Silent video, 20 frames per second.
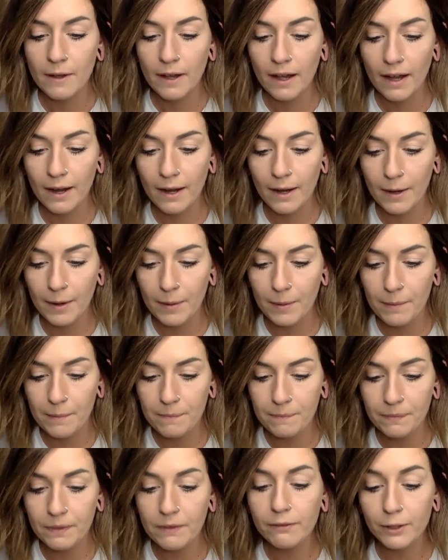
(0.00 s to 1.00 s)

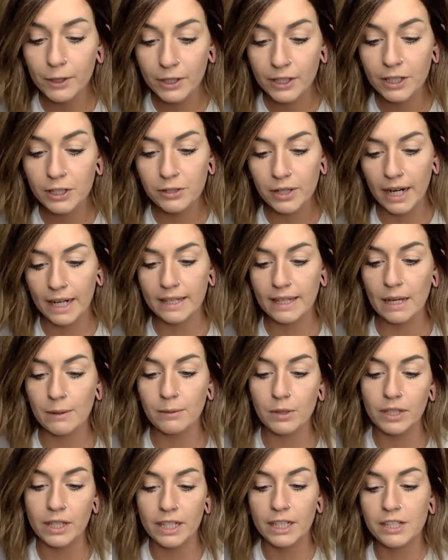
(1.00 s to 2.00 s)
for you to try that
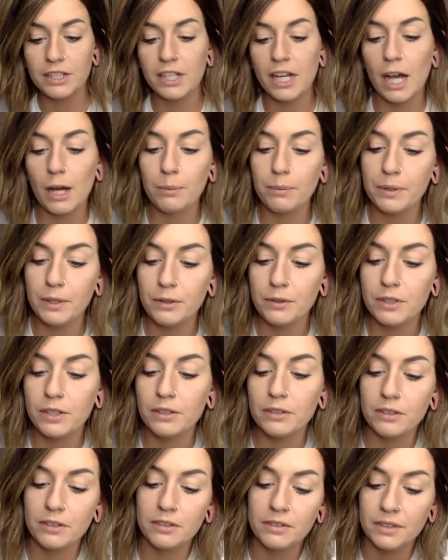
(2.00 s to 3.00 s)
will each help you to
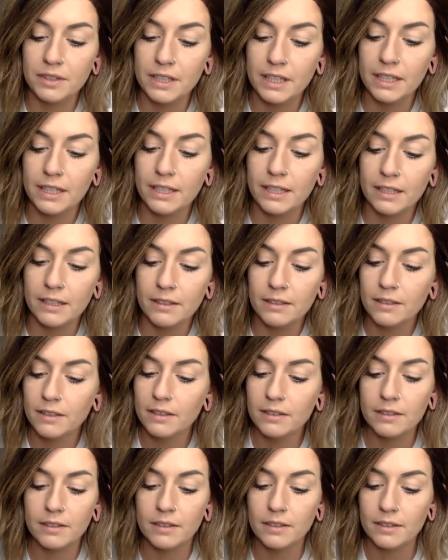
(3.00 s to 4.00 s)
lose the,
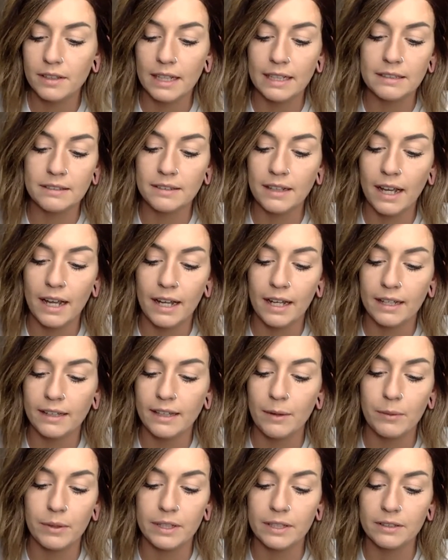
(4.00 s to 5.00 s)
let's say
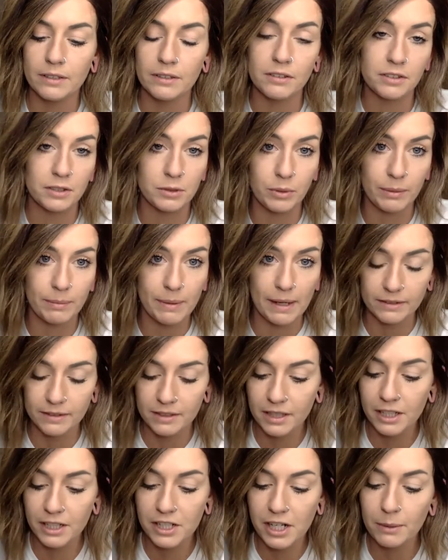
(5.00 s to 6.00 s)
they wanted to lose 20 pounds,
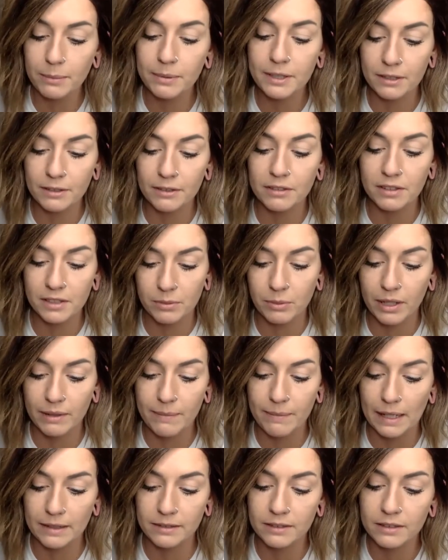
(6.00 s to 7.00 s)
each help you to lose the 20
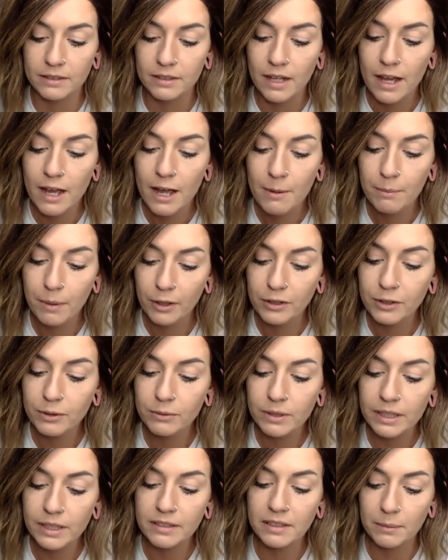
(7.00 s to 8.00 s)
pounds. Both are
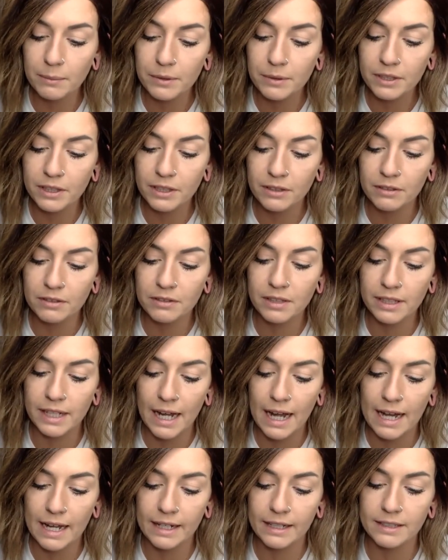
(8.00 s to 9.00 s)
really simple to use and
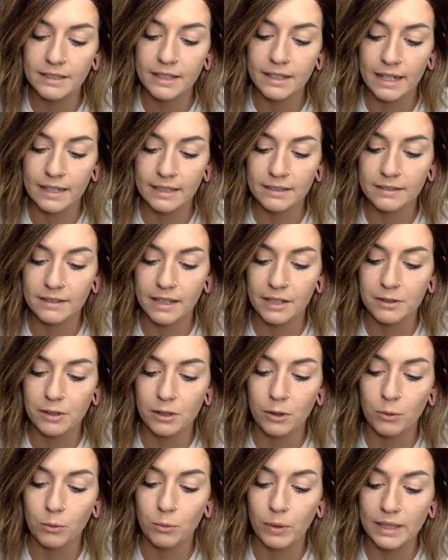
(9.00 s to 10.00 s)
add into any
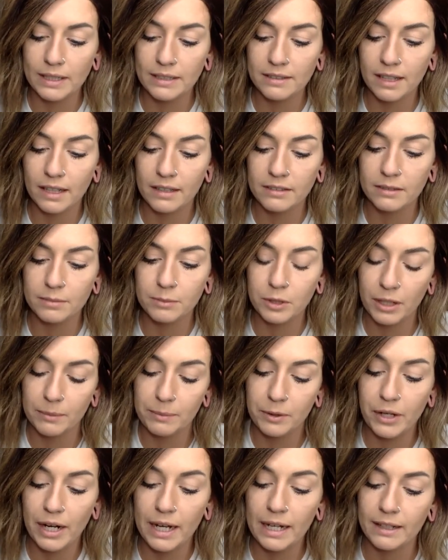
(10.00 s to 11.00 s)
schedule. What sounds more up
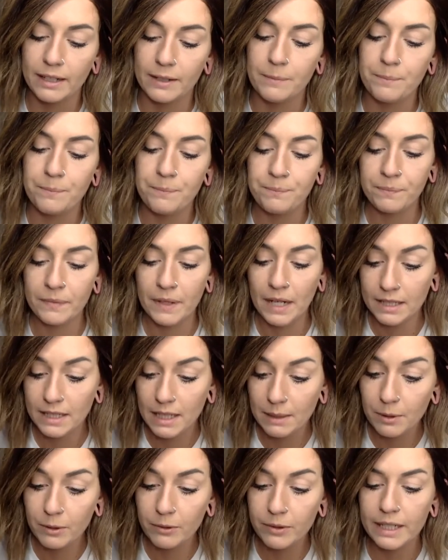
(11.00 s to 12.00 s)
your alley?
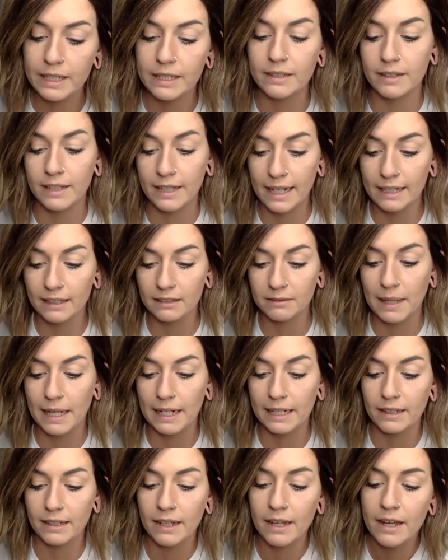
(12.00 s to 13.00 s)
Number 1, the X
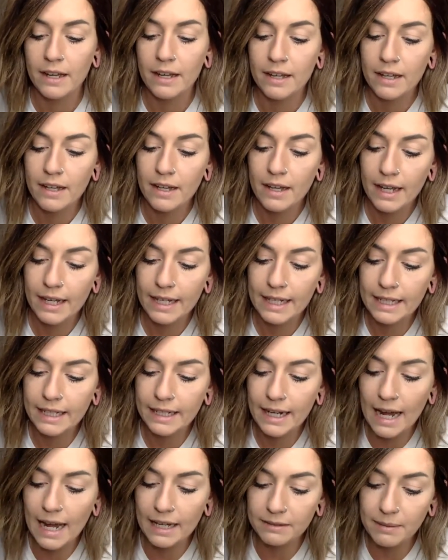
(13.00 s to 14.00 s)
Pack. It
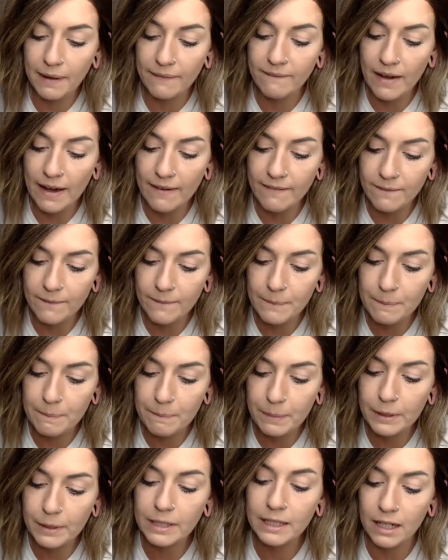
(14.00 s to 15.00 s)
has my fat
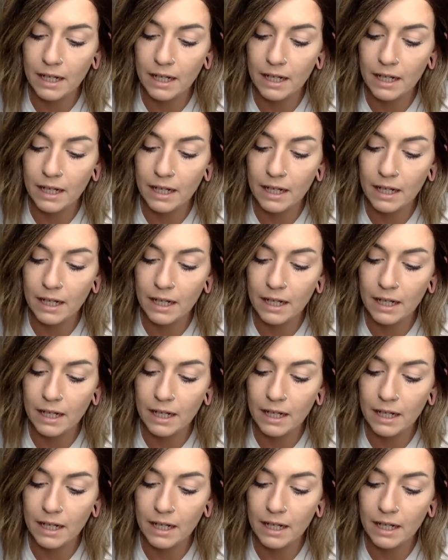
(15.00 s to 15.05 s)
burning